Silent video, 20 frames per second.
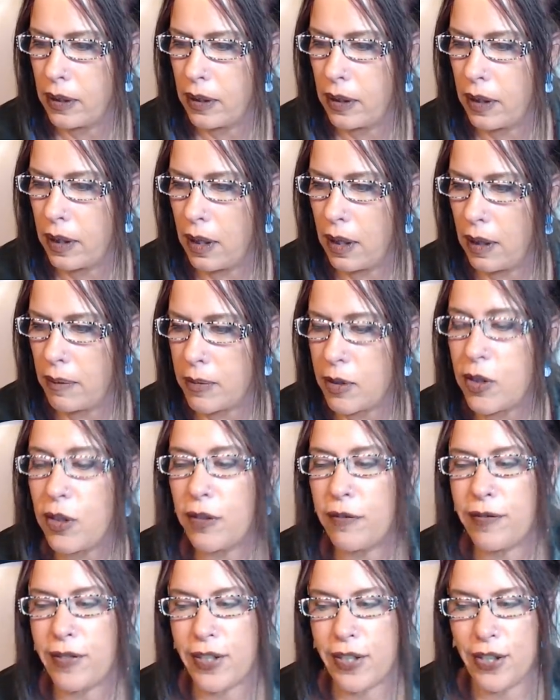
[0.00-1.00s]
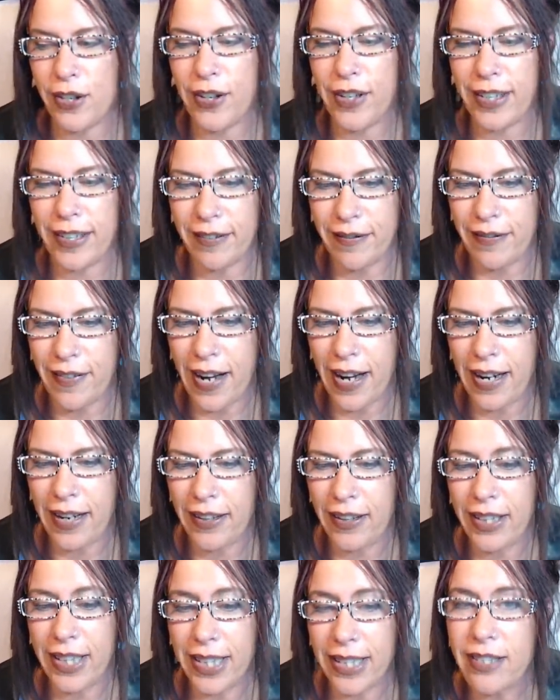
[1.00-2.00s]
Um, it's good for starting a
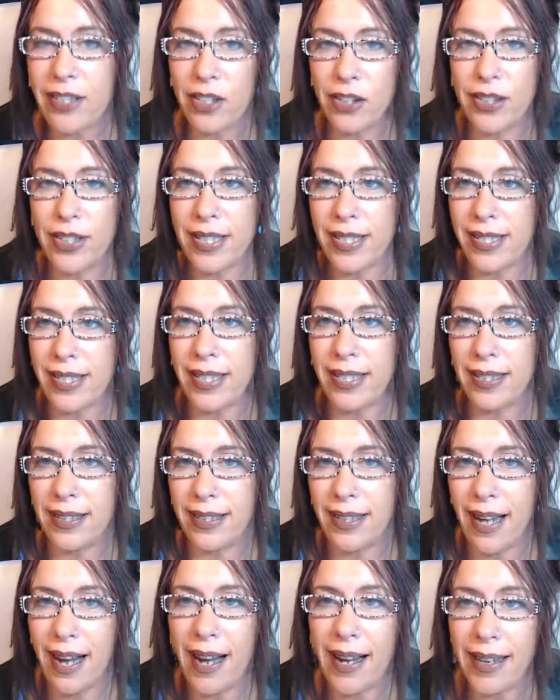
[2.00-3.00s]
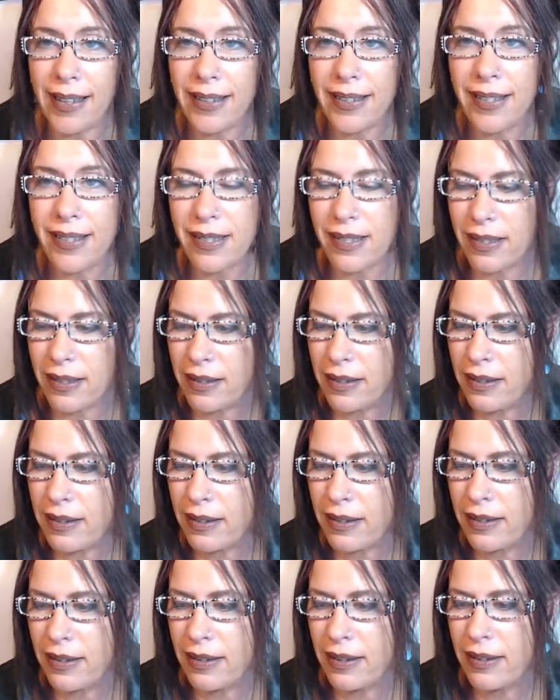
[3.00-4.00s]
fire. It's good to see the lies.
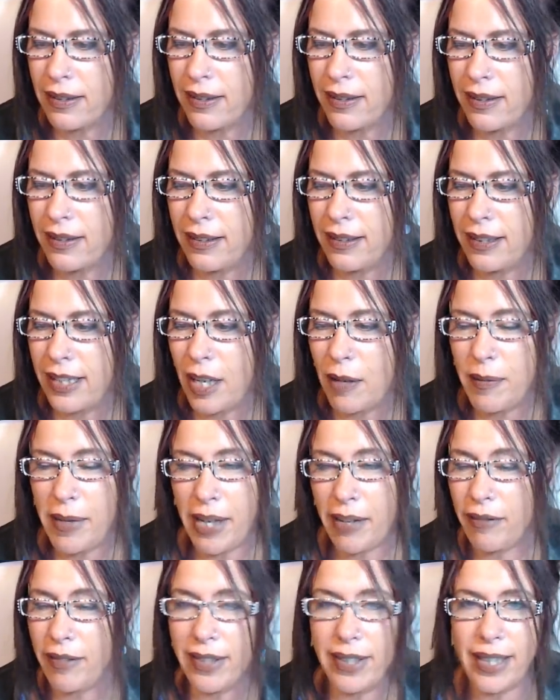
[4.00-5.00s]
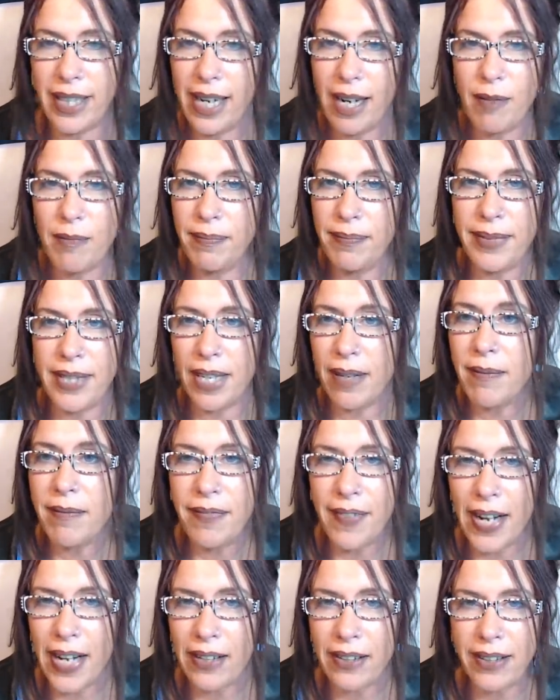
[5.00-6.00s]
I mean, I really, I'm
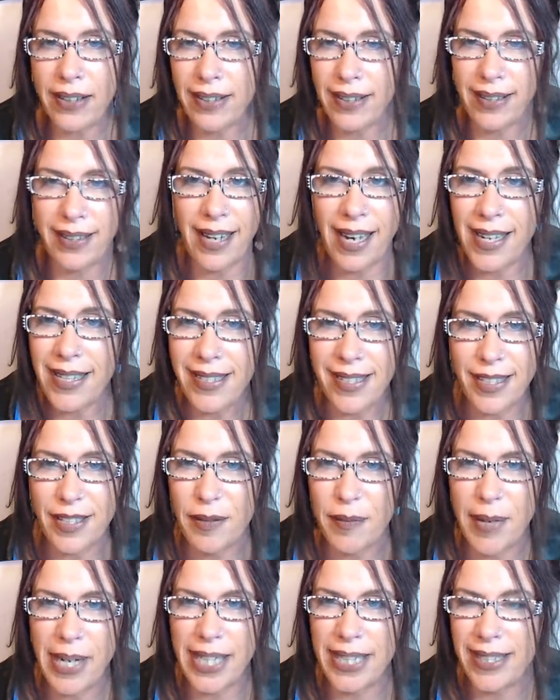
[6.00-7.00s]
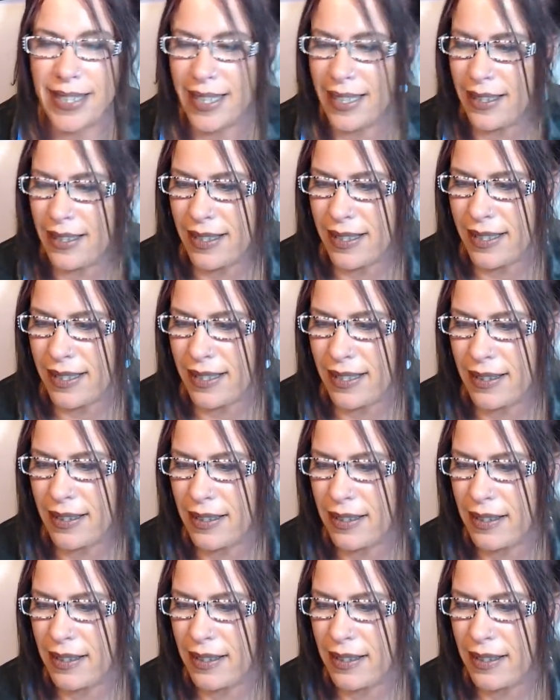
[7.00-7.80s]
dumbfounded the lies this man tells.